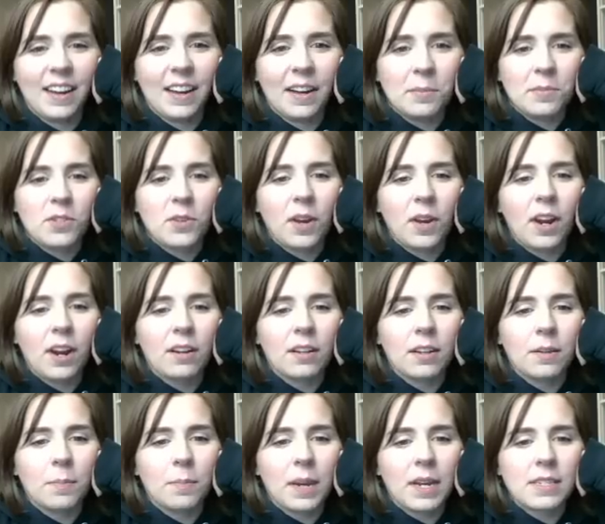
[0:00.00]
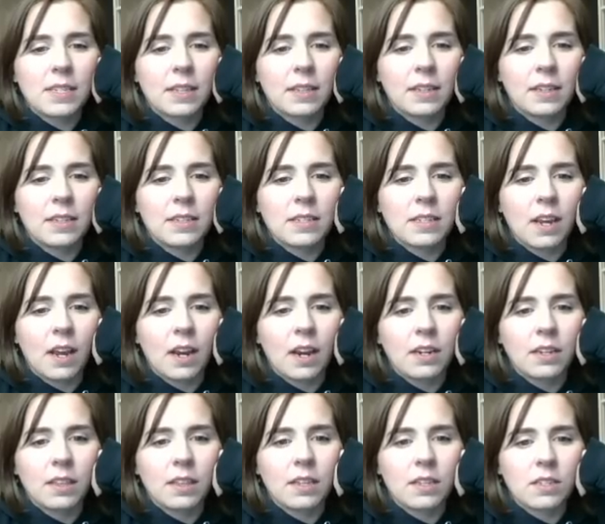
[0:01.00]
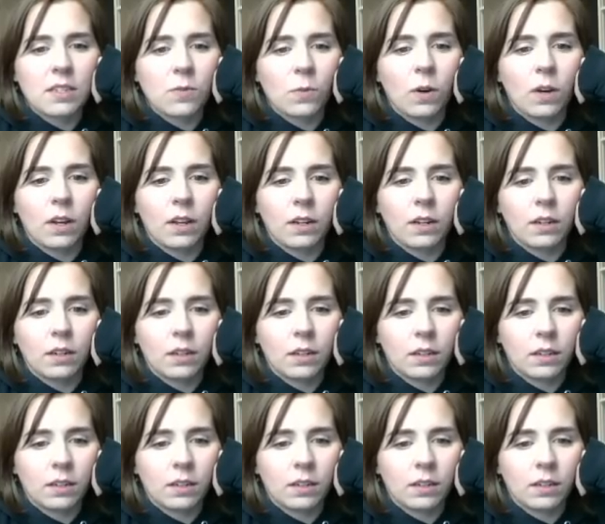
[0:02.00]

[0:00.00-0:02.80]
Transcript: So I already basically designed this one.